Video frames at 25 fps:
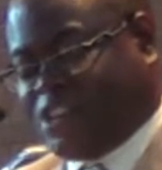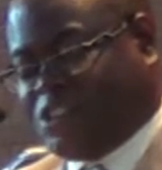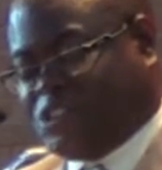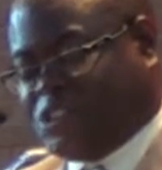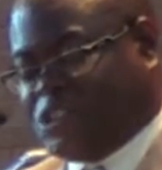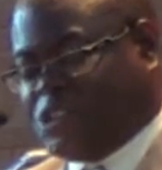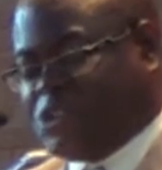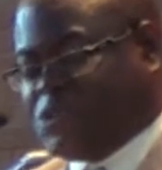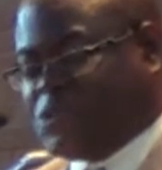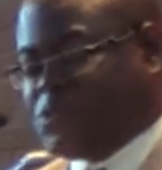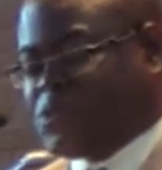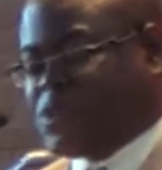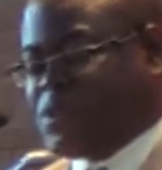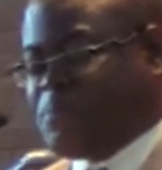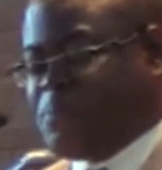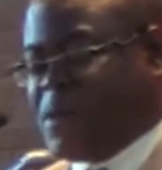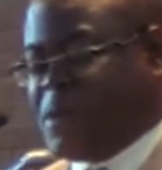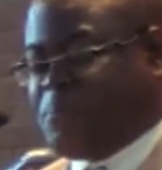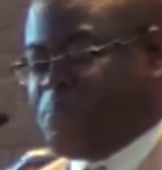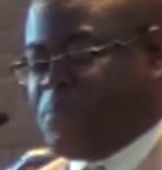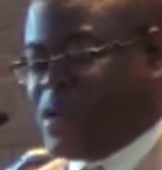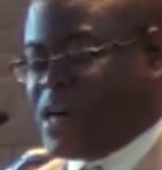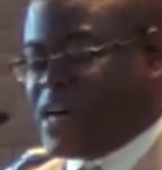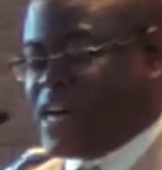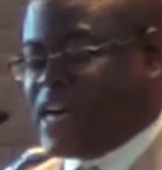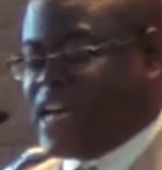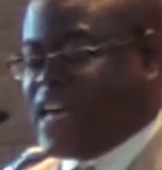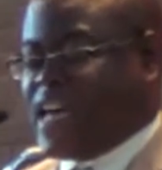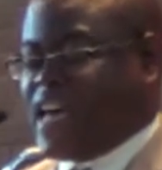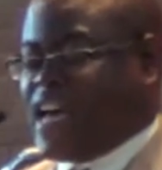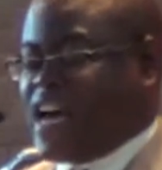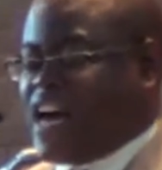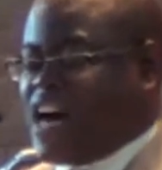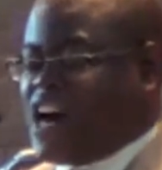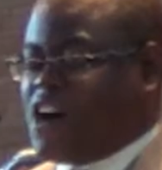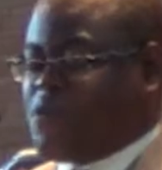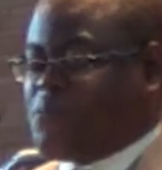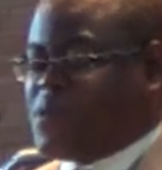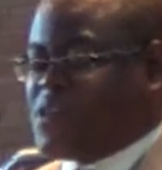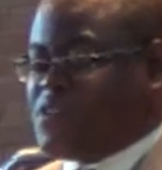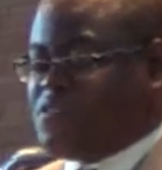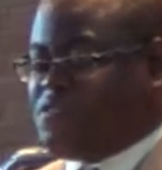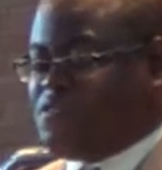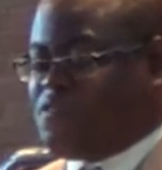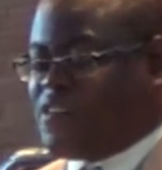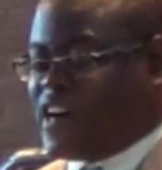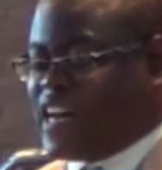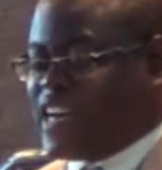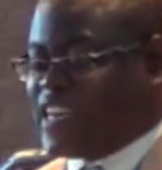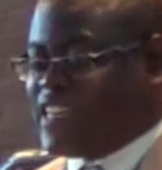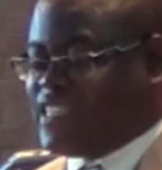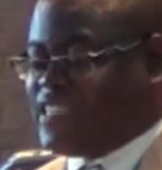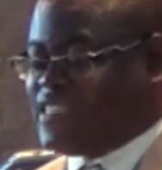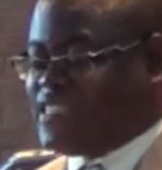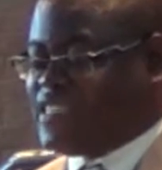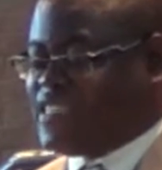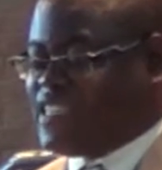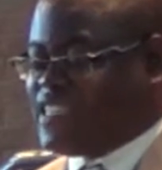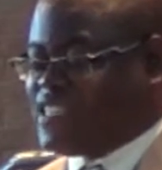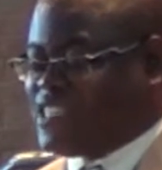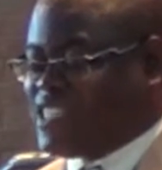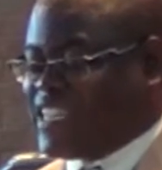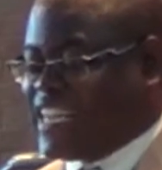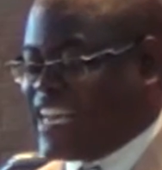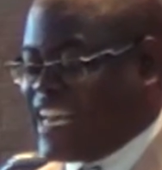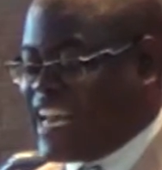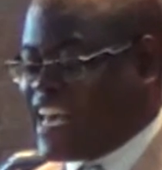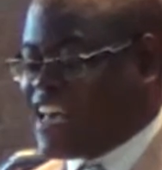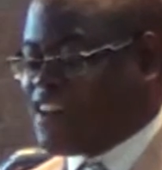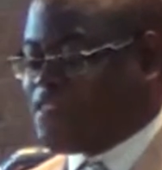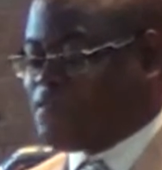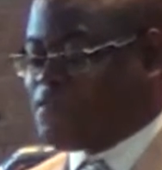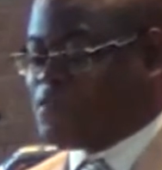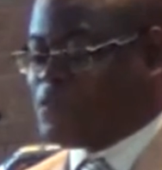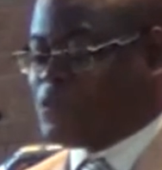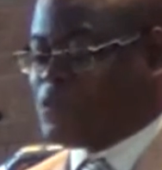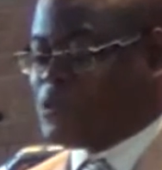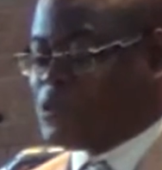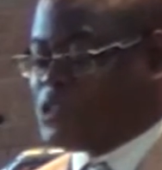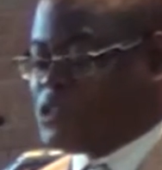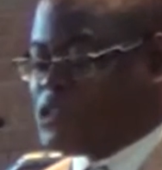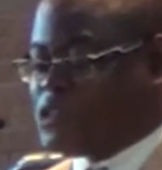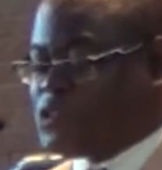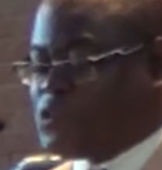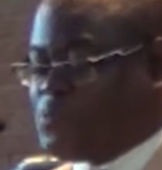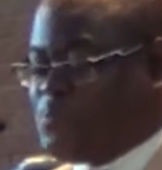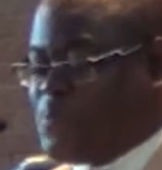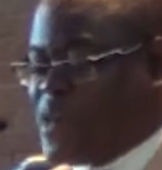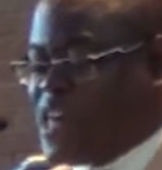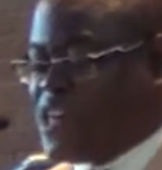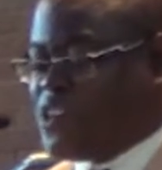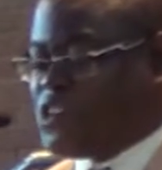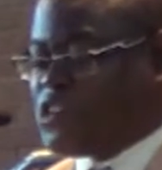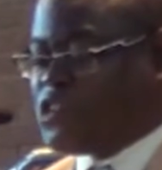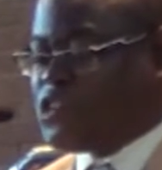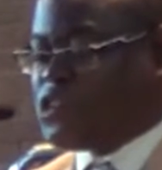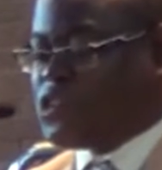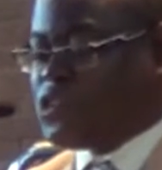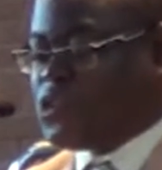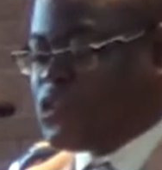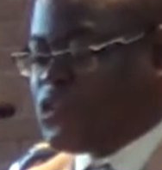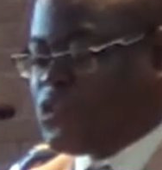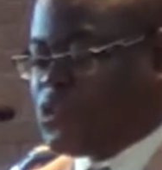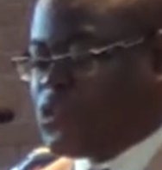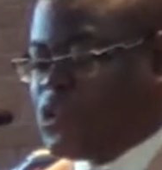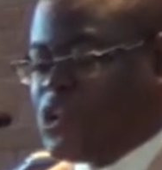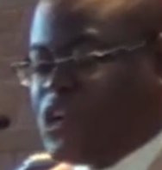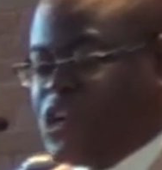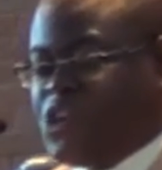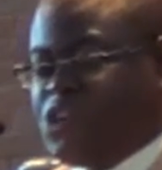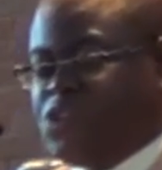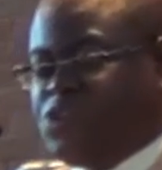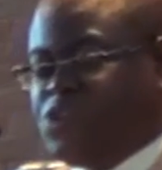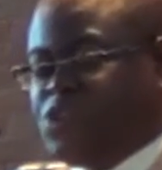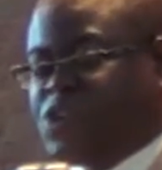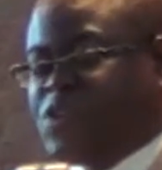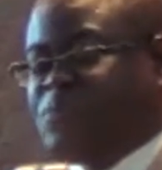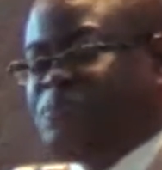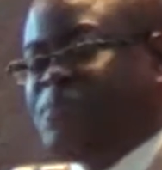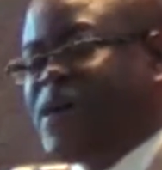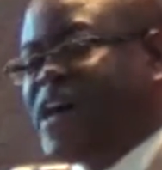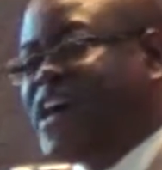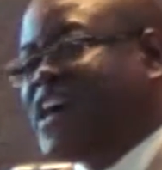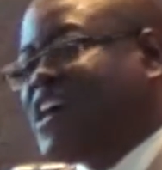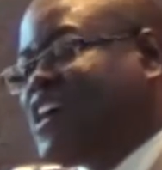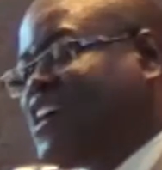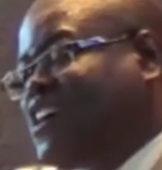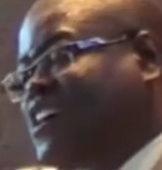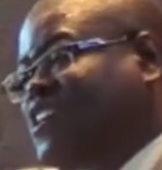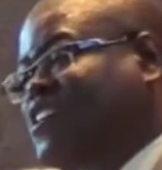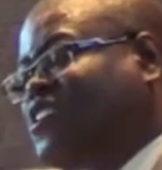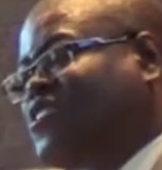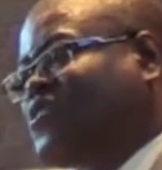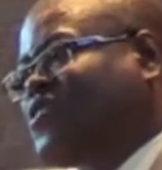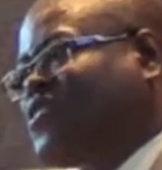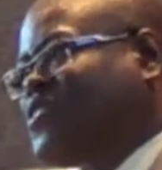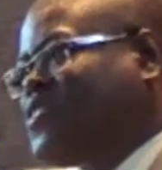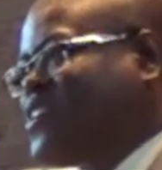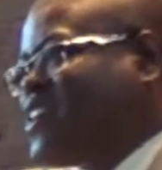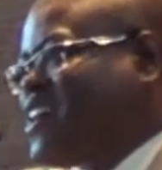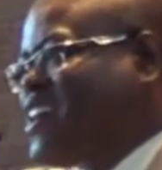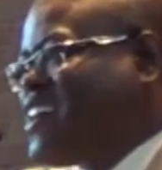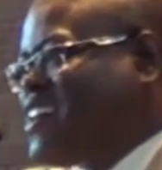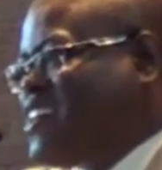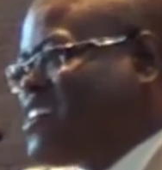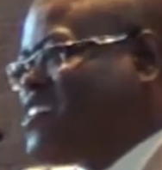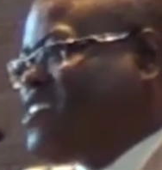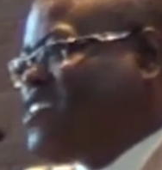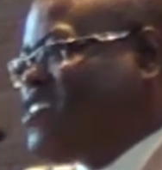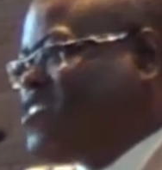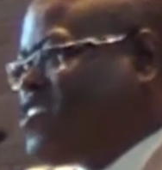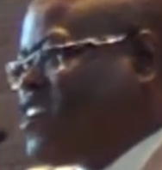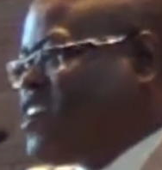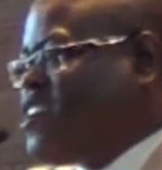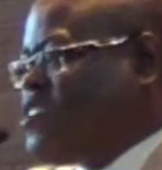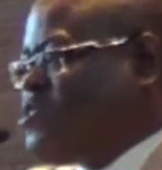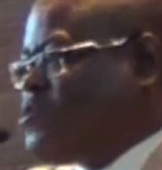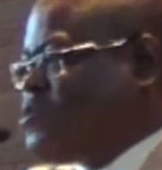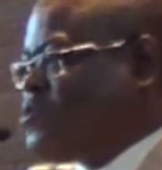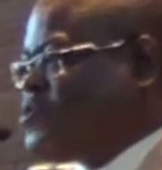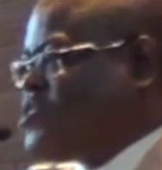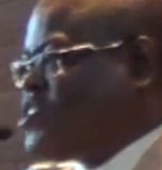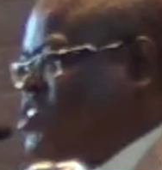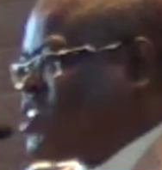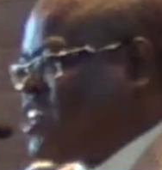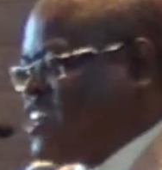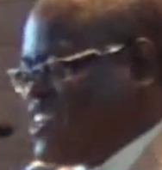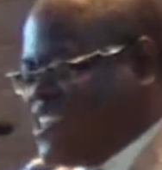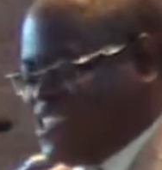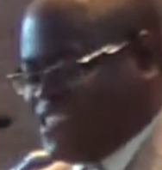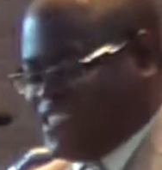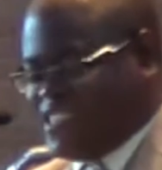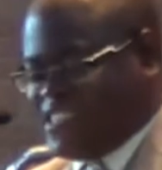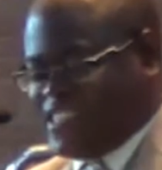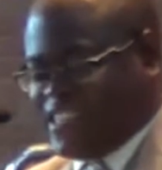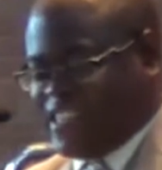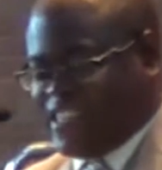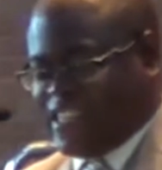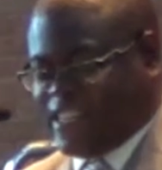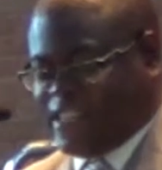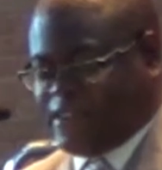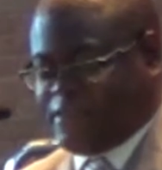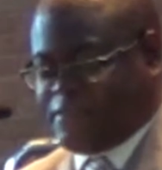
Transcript: Do you remember how many valleys he has leveled to make sure you remain on the higher ground of sanity?